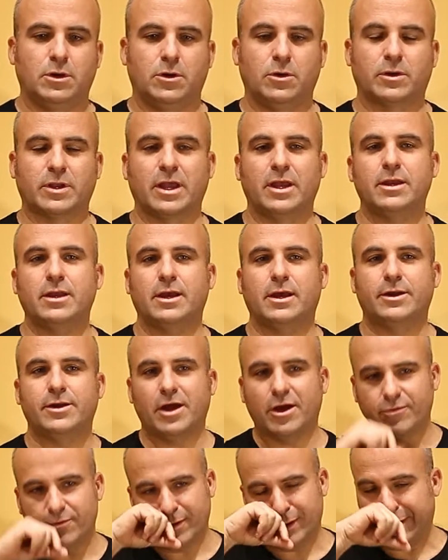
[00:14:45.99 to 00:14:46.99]
Okay,
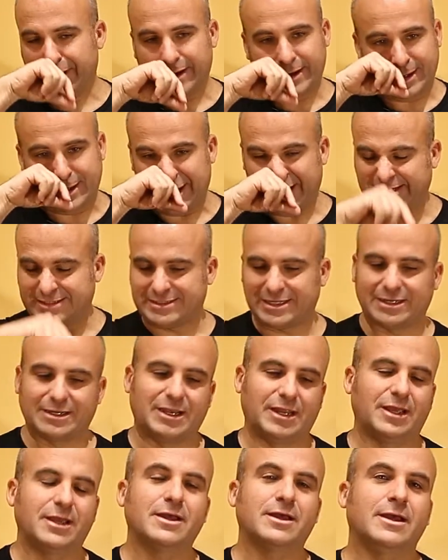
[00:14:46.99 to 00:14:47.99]
another nice
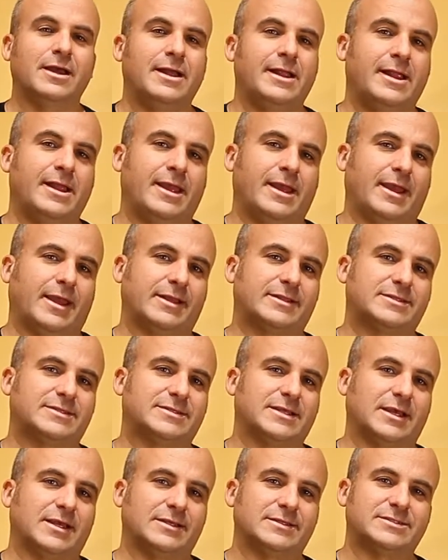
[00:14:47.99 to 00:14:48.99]
technique.
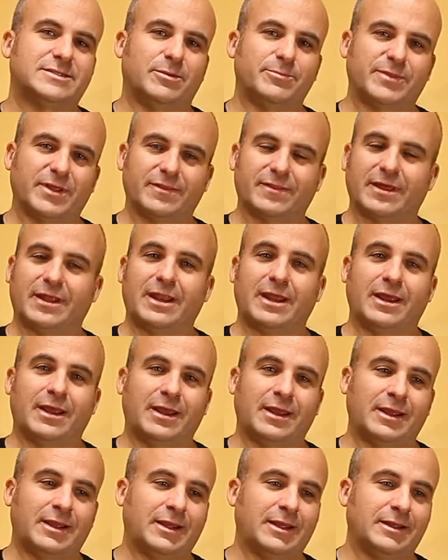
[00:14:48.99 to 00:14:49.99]
It's something that
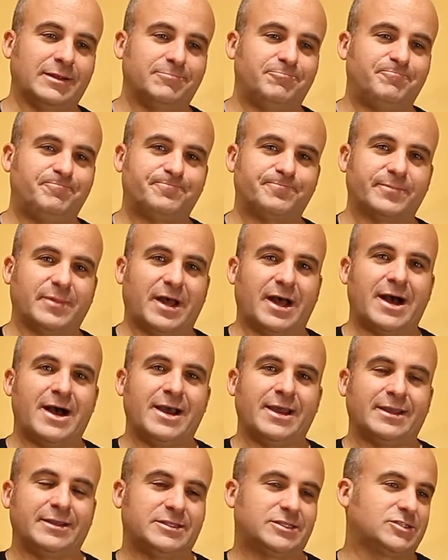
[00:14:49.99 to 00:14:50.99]

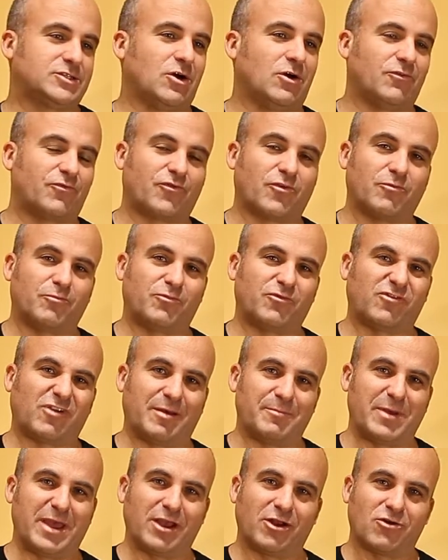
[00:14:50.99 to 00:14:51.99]
I saw from
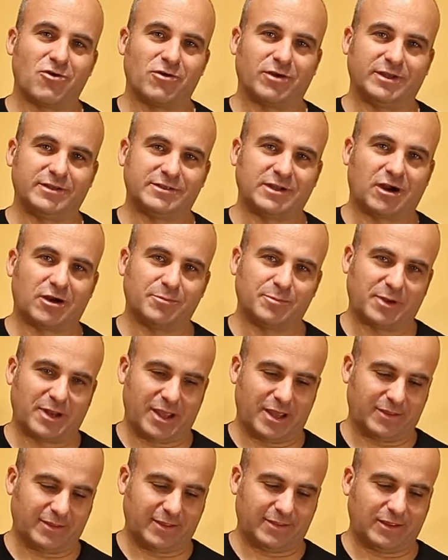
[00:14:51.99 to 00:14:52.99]
flamenco guitar
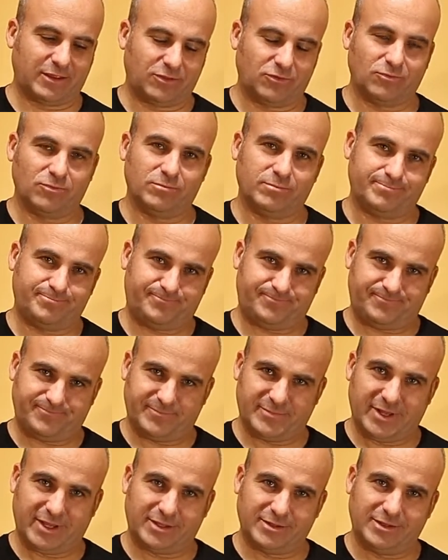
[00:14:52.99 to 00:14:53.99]
playing that they do,
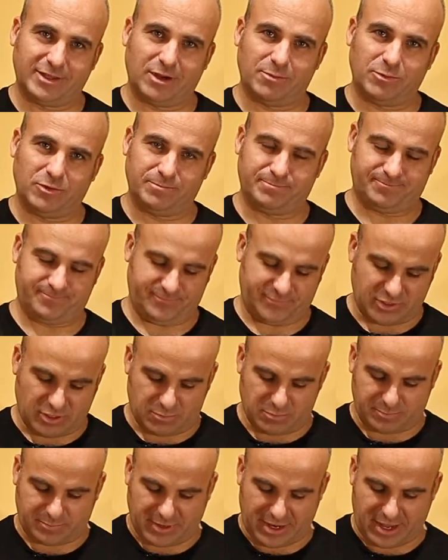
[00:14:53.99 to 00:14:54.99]
like double
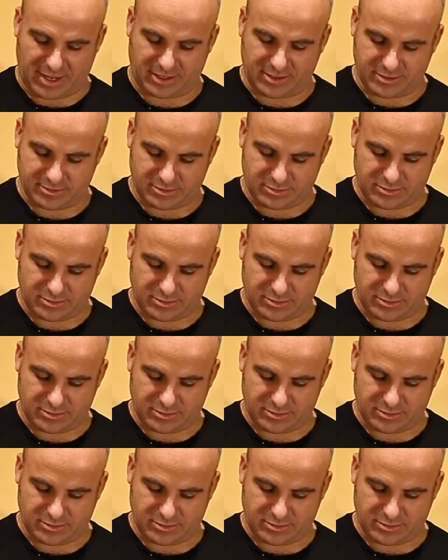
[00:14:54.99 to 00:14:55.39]
playing.